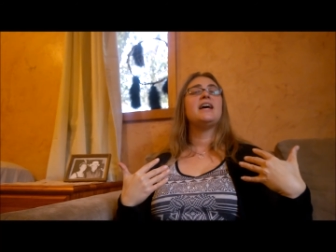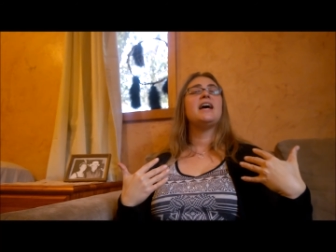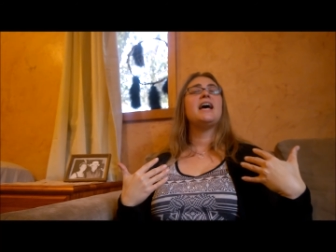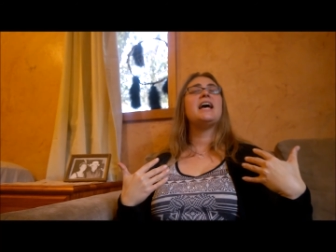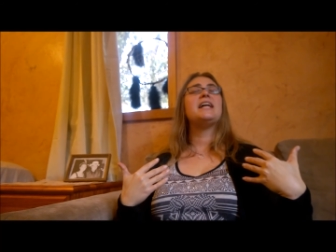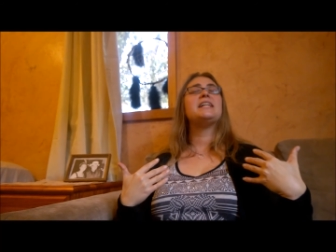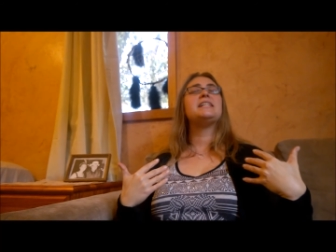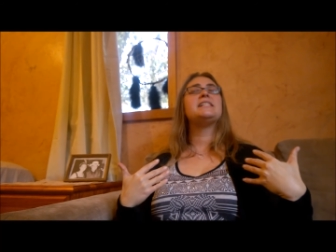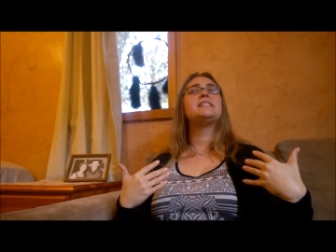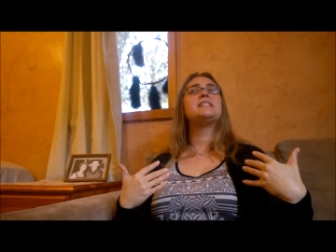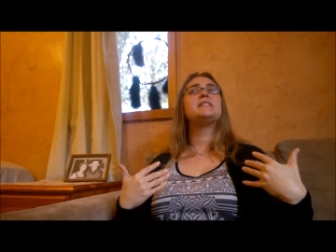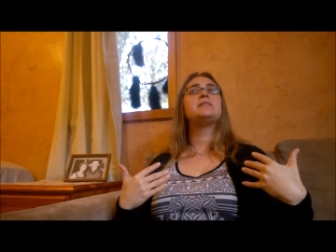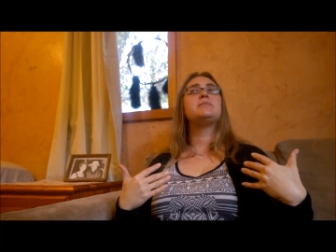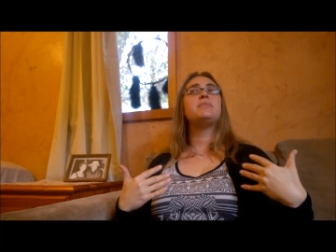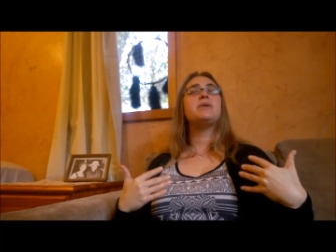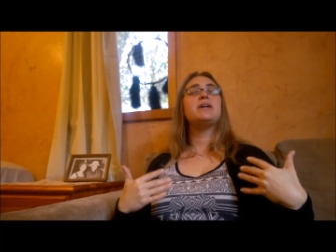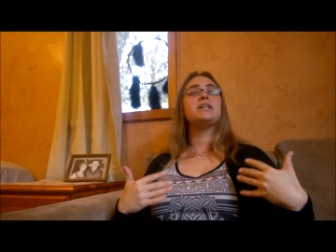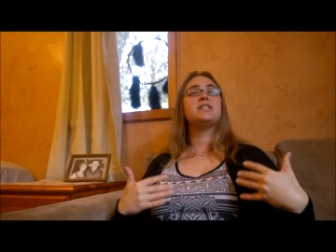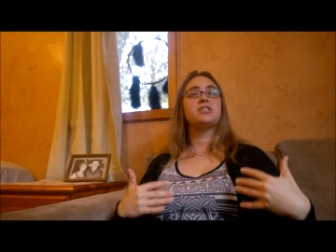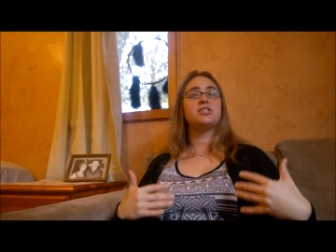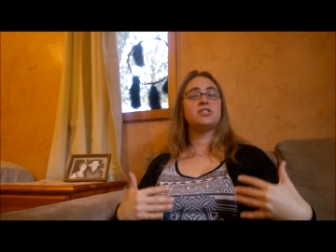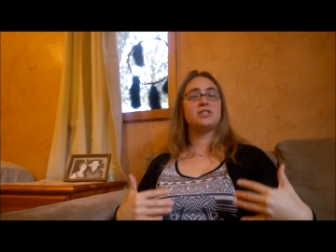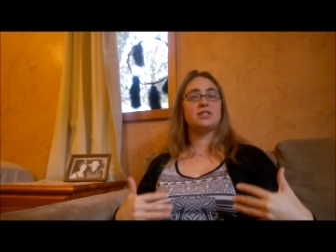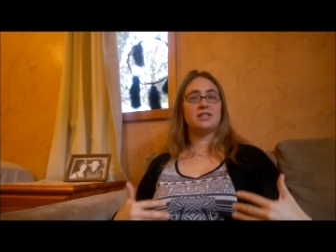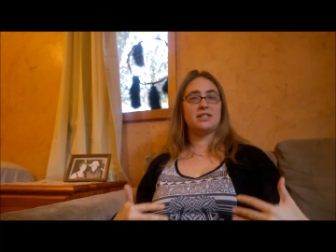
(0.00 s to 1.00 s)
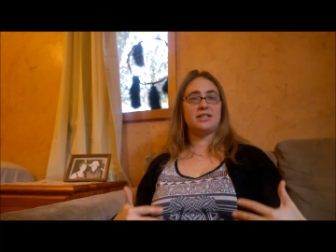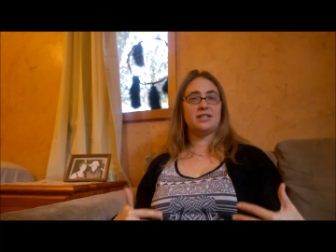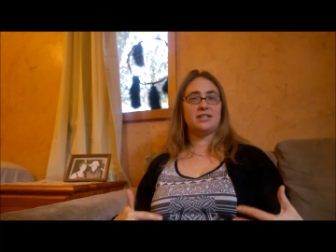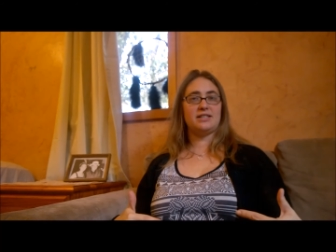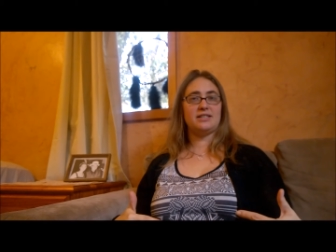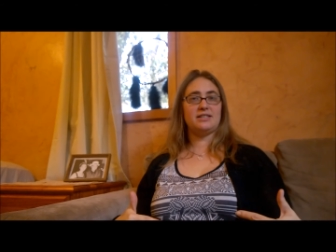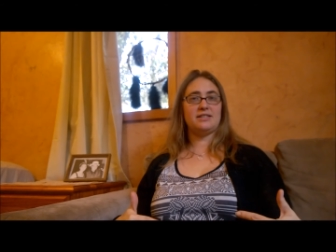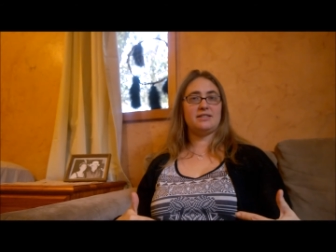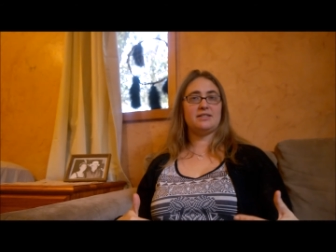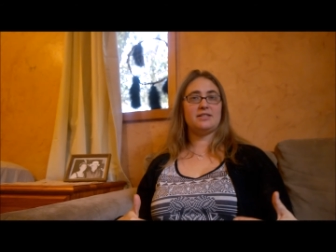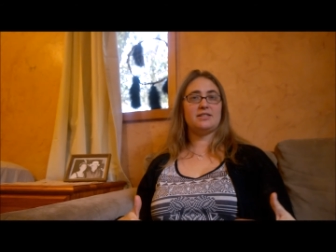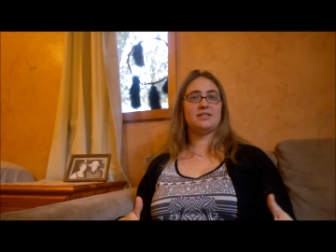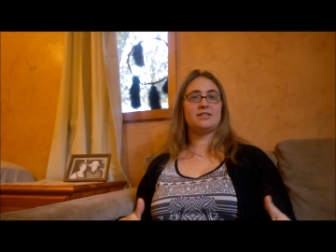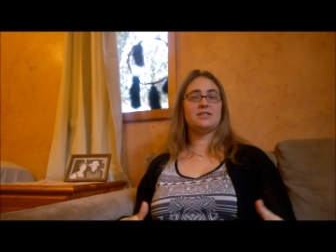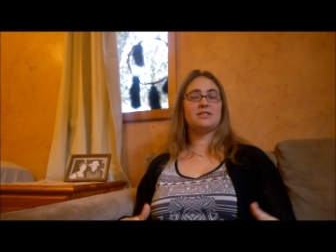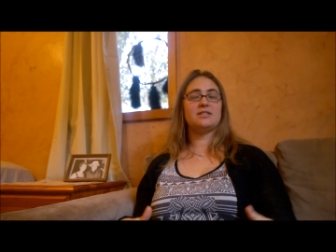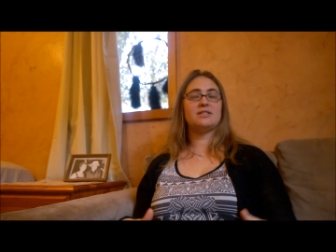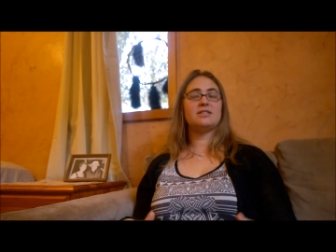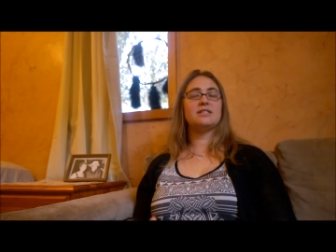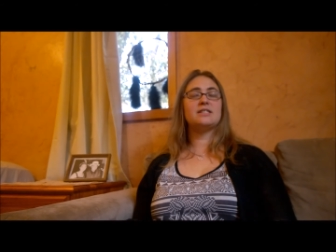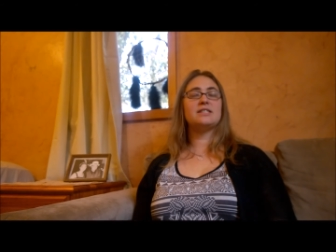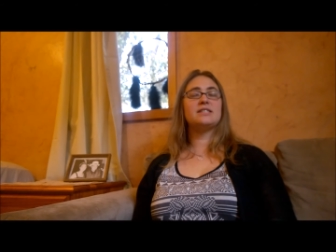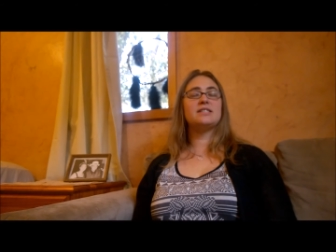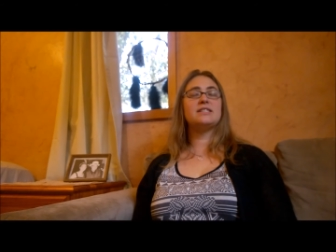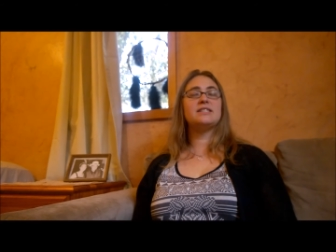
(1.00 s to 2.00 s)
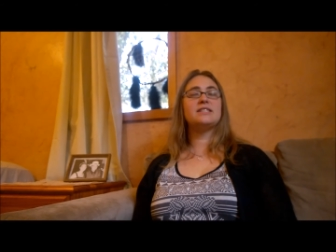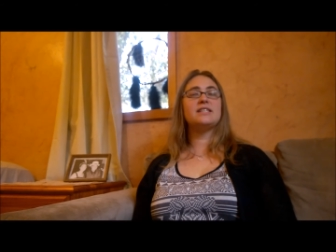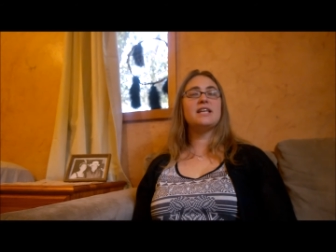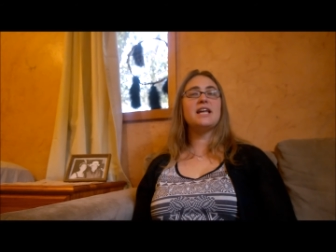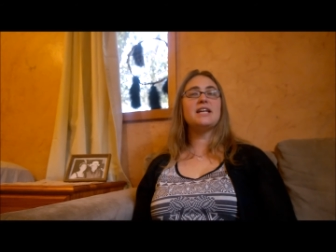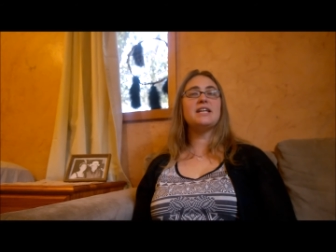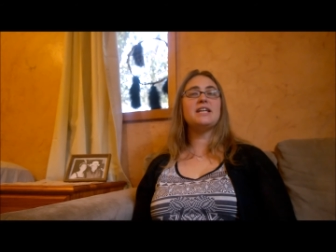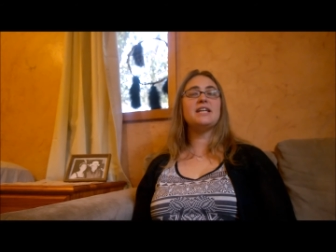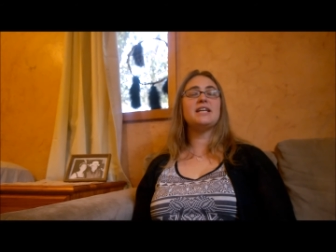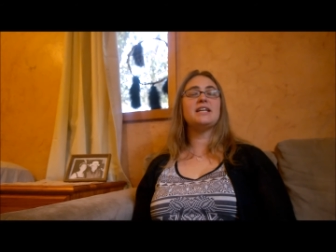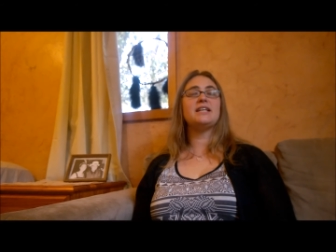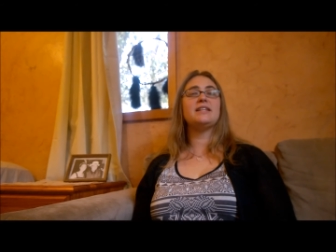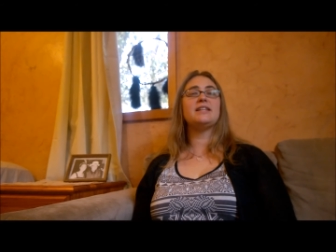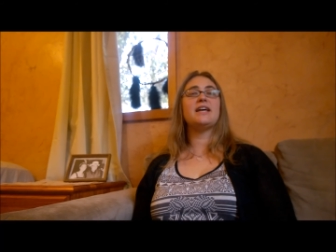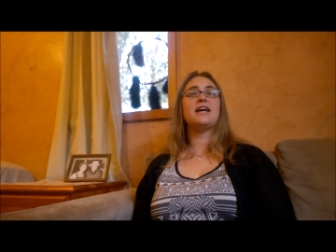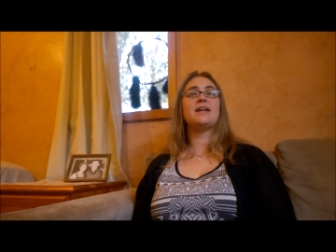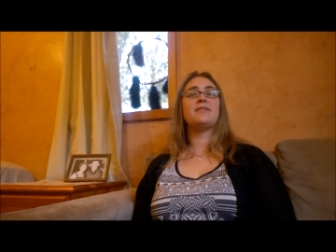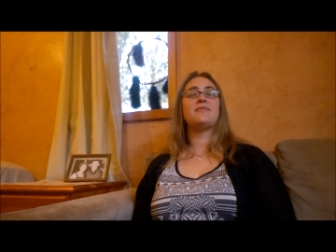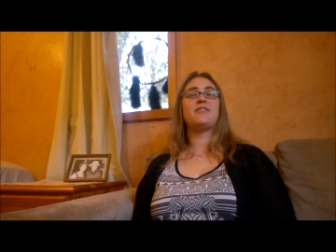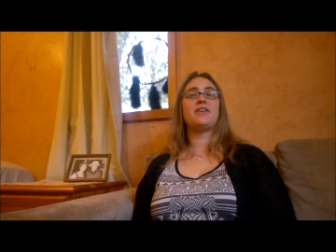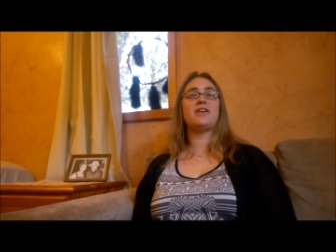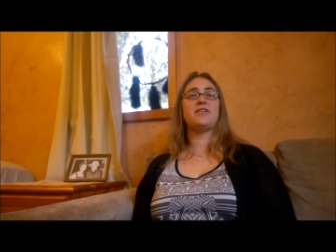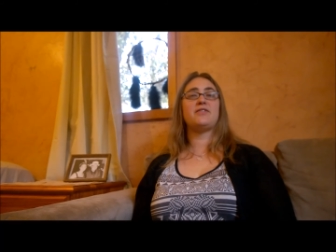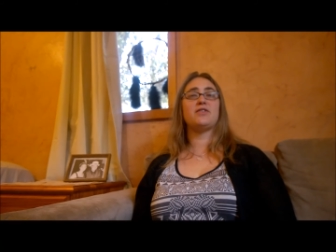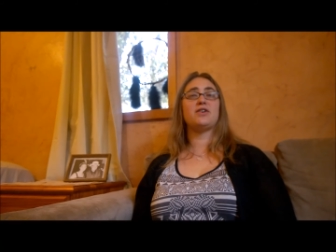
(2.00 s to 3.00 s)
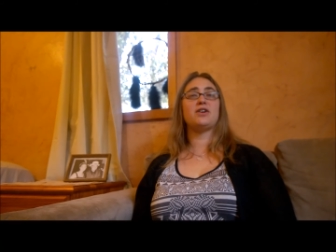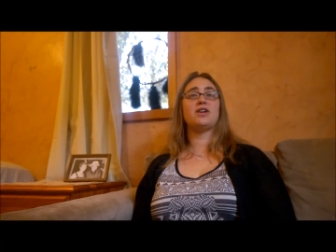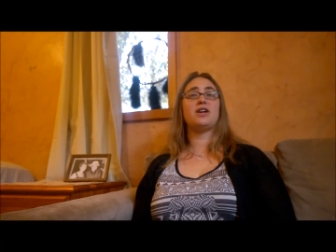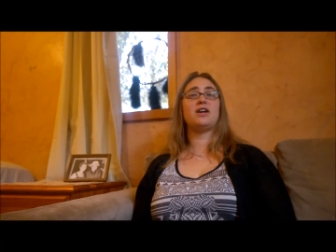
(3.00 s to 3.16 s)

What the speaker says: and especially sending that favorite